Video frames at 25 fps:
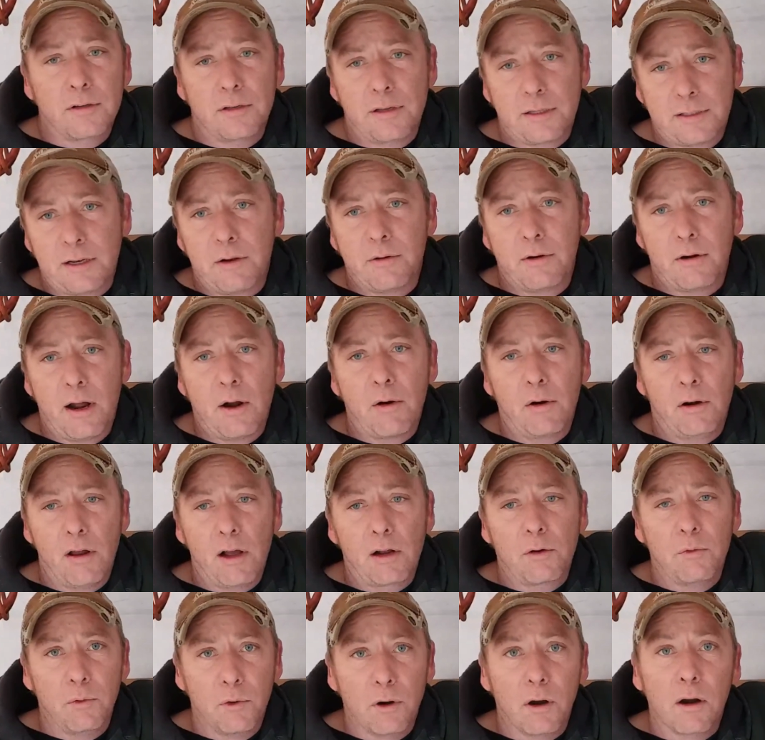So that's how our
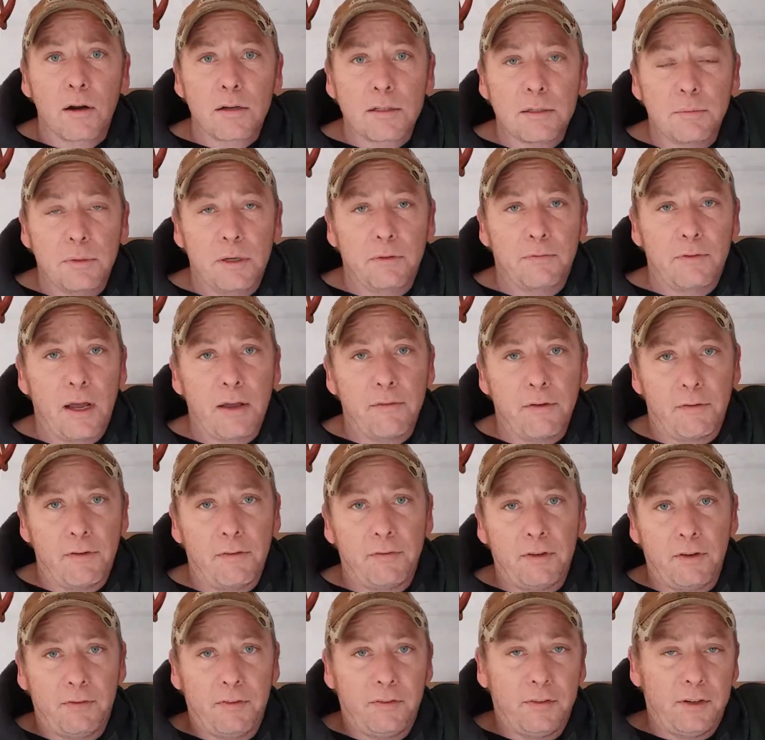luck works. I mean, if I have a
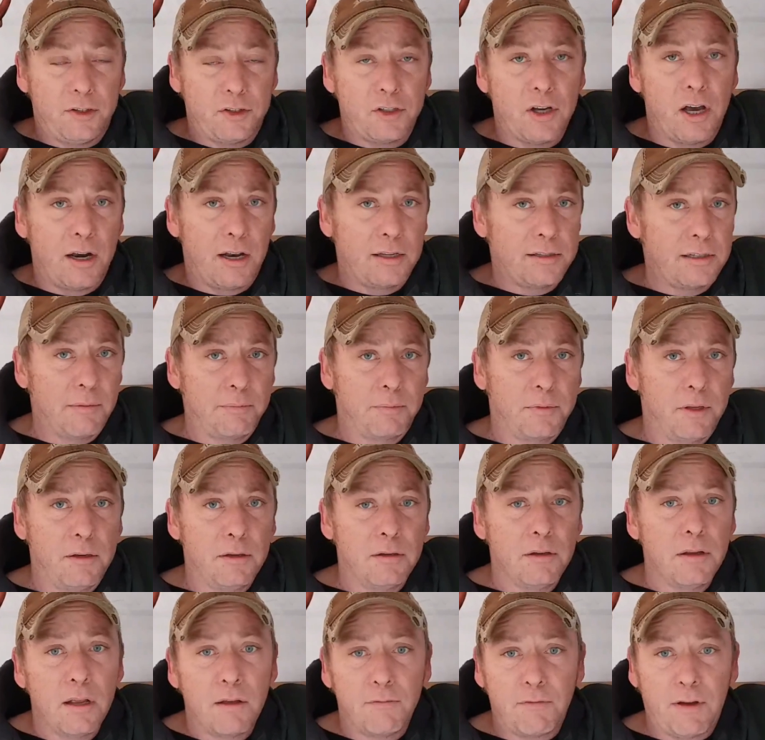50-50 shot at
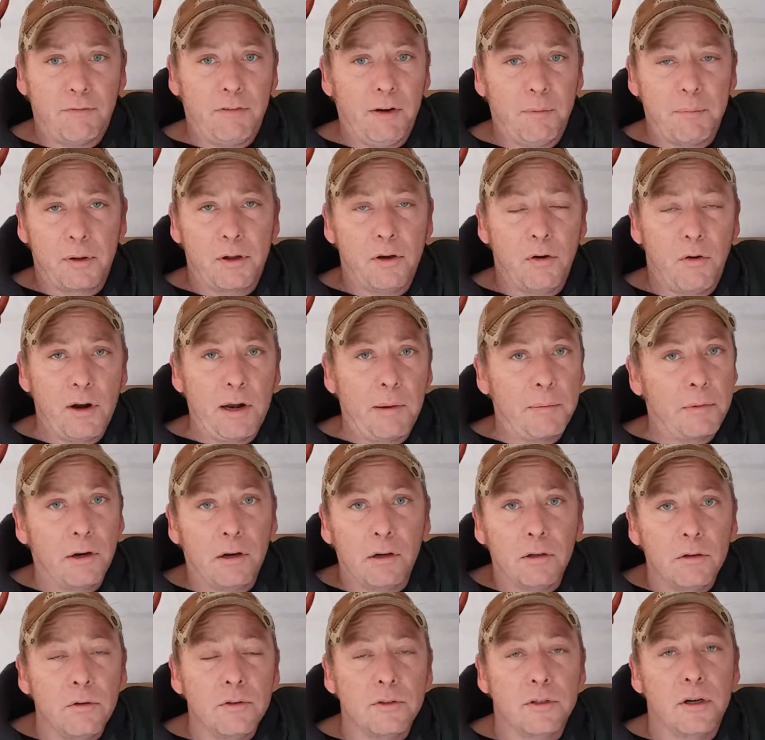something, if I flip a coin, I'm going
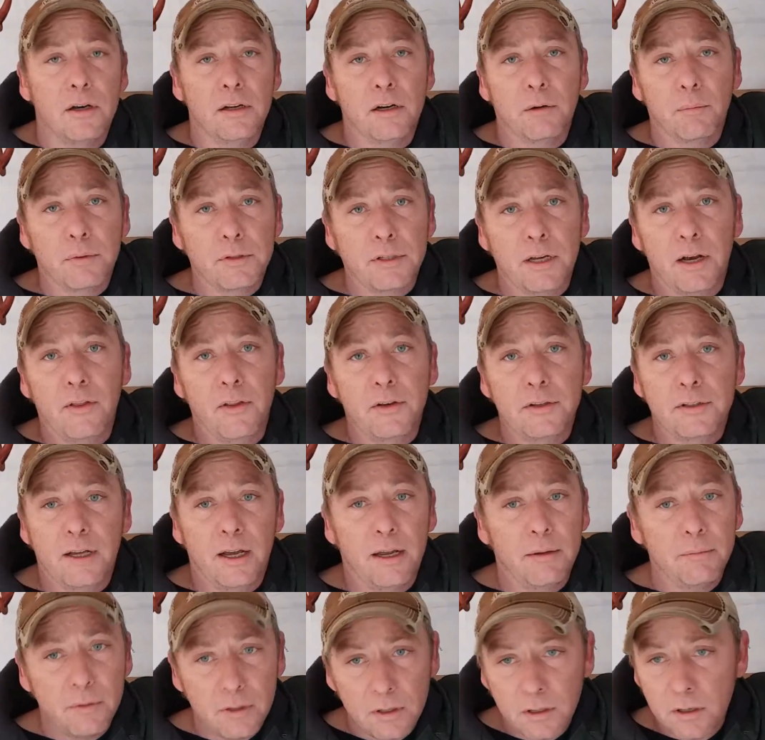to lose 100% of the
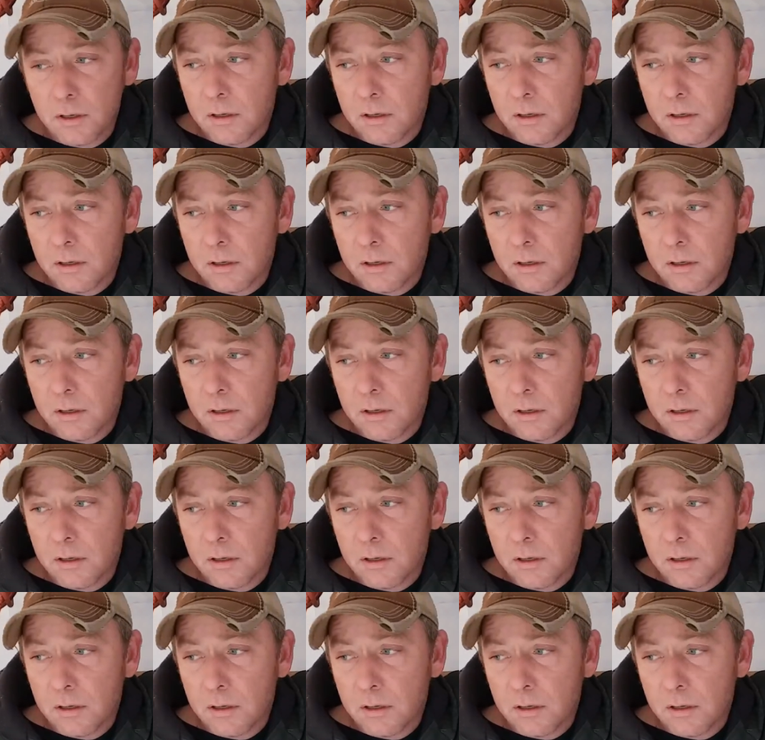time.